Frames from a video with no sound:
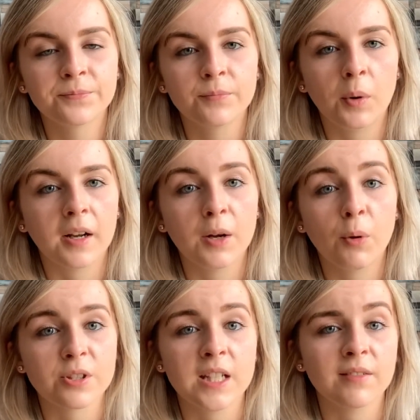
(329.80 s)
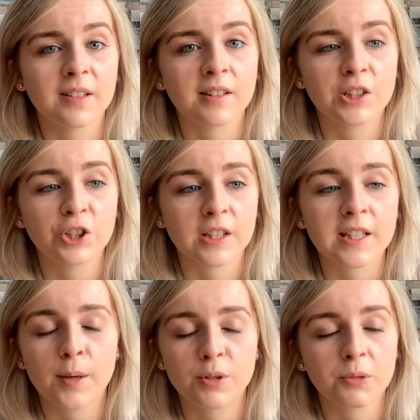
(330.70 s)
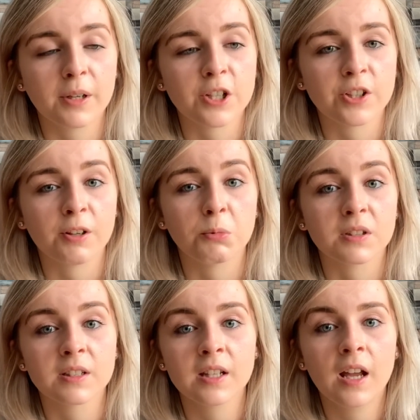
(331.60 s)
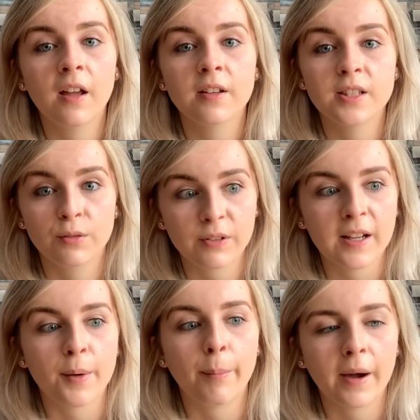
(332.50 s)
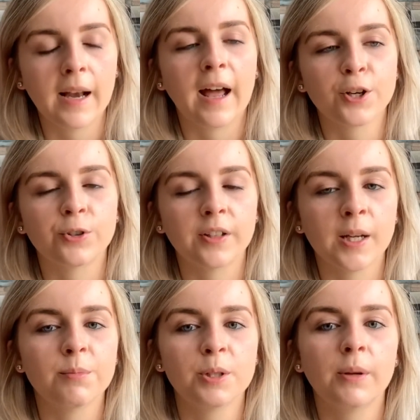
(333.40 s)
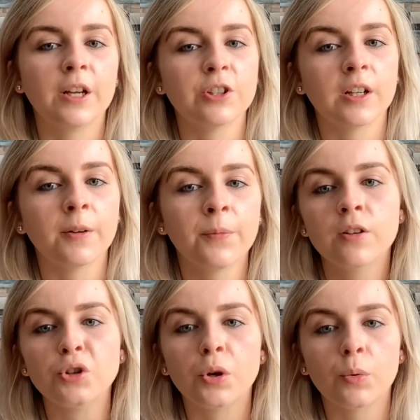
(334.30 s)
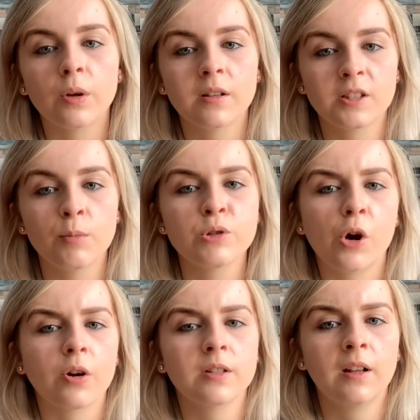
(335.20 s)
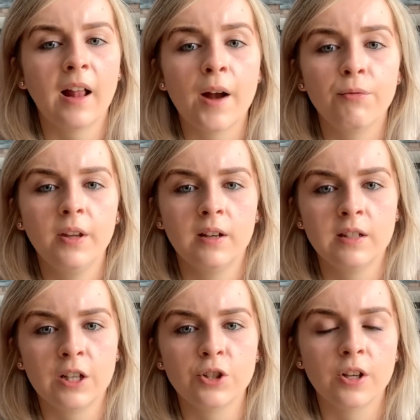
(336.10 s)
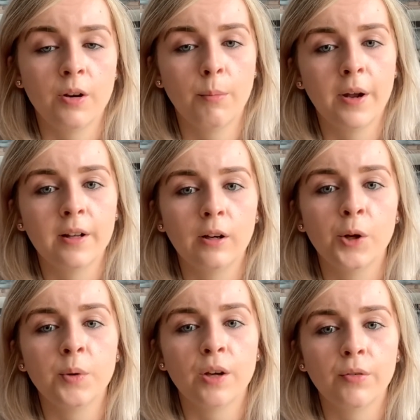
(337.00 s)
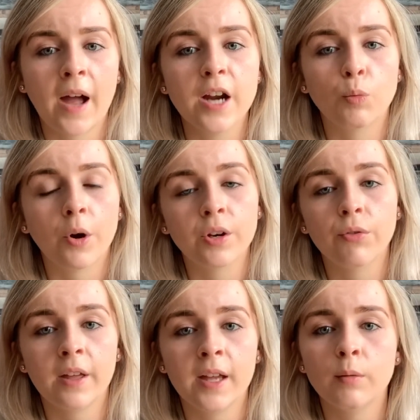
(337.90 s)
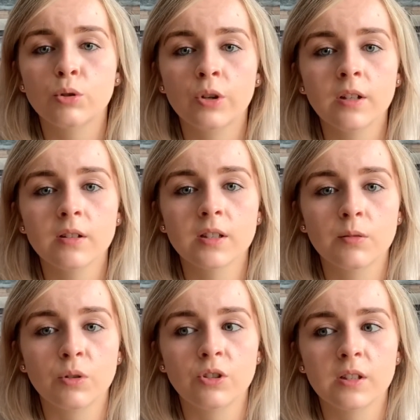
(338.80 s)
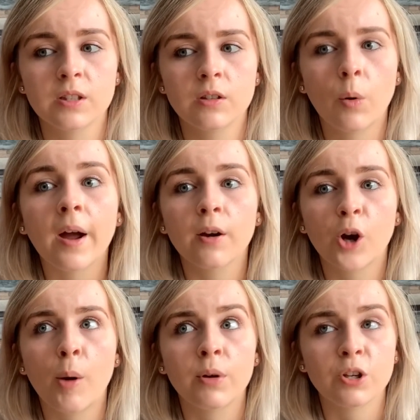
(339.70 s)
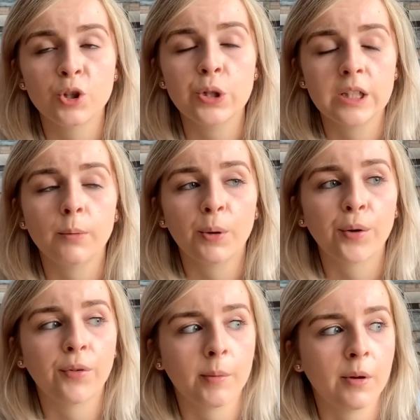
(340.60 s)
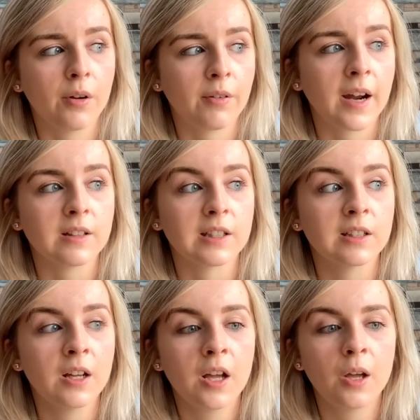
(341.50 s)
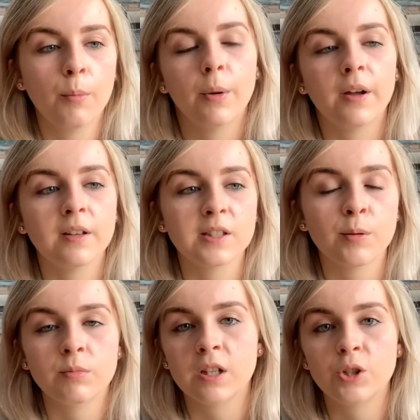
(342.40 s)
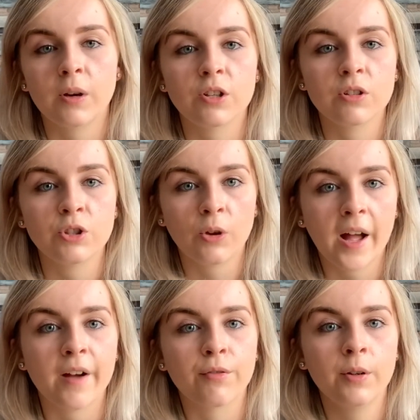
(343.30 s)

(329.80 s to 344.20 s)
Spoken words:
Well, it wasn't even just hip dysplasia, it was severe bilateral hip dysplasia. So in some dogs they'll have the condition, but it'll only affect one of their hip joints, which is quite uncommon. It's usually both of them are affected. But in some situations you'll have